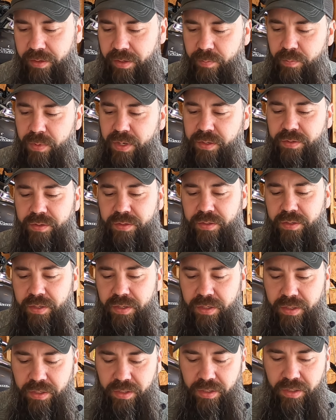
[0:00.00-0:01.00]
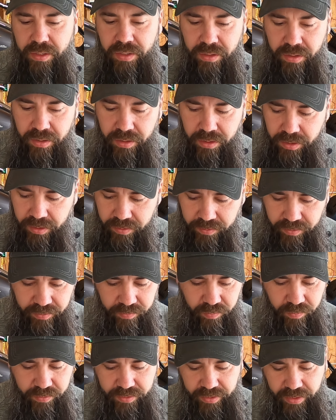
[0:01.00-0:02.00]
I mentioned. This
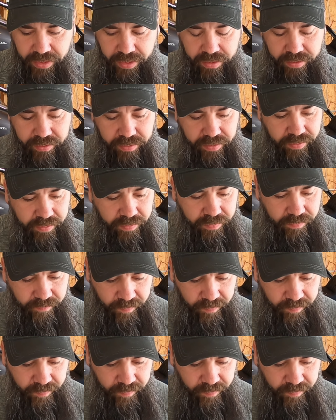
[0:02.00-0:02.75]
one's out of